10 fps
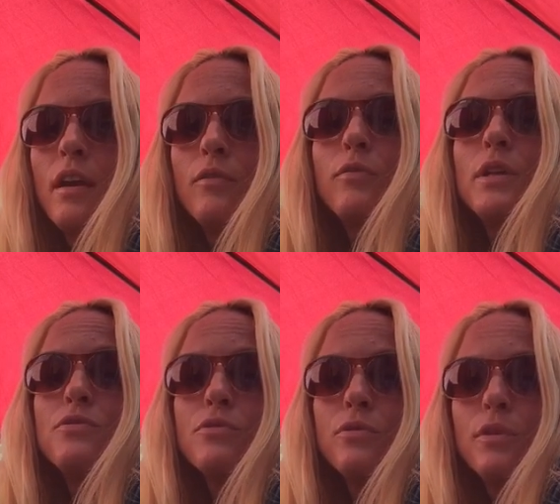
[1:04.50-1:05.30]
and we
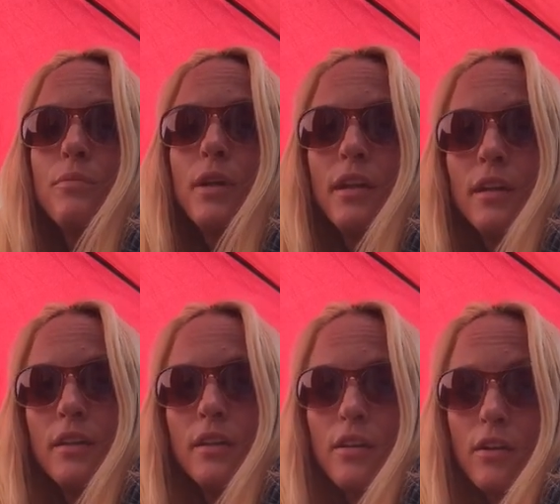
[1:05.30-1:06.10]
truly mean
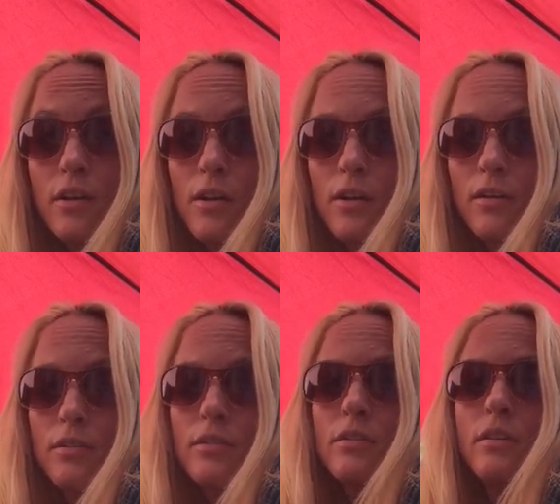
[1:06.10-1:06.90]
it in our
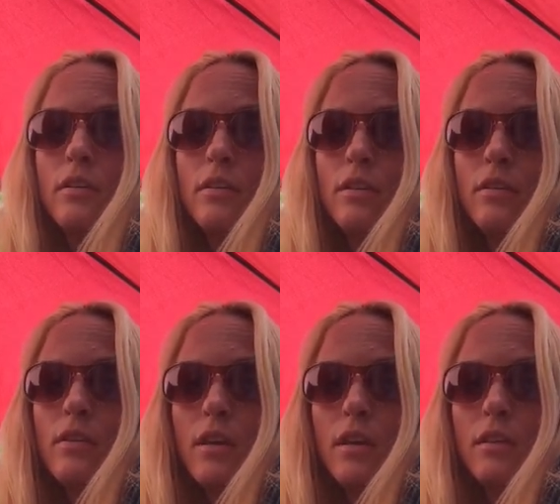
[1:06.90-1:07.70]
heart,
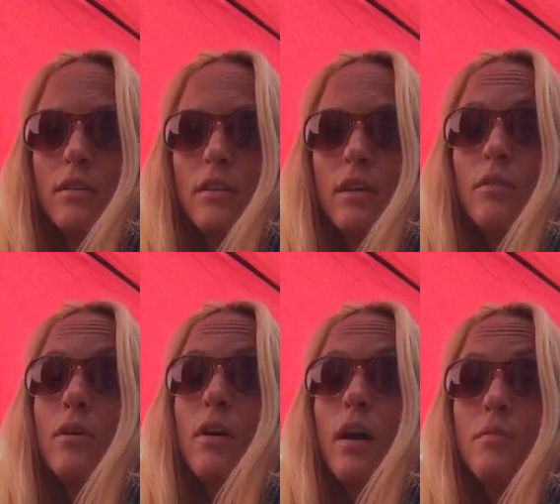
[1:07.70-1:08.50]
then He
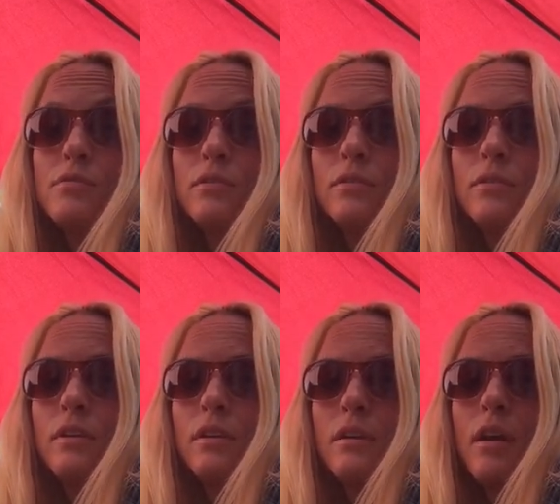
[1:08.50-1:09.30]
will
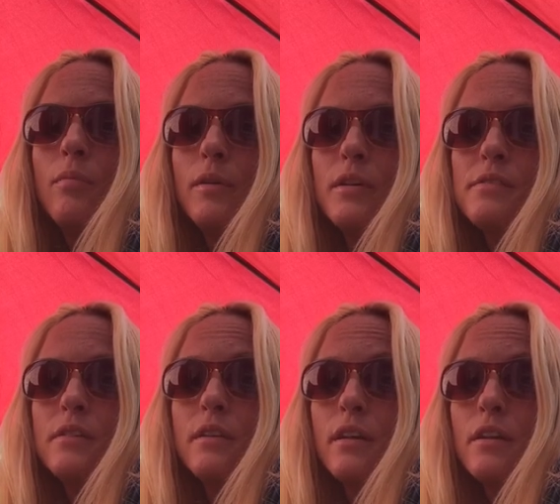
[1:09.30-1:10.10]
absolutely help
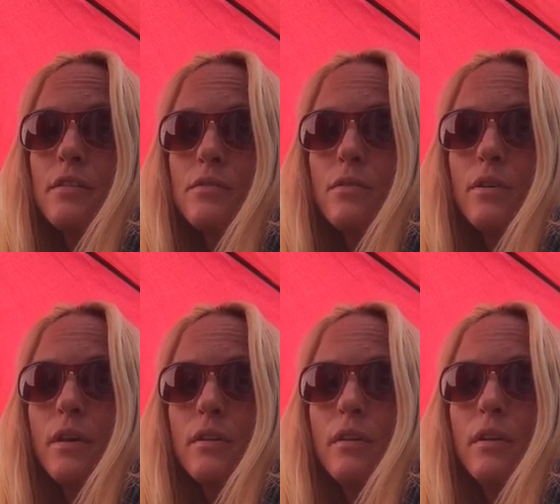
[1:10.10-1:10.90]
us and get us through it.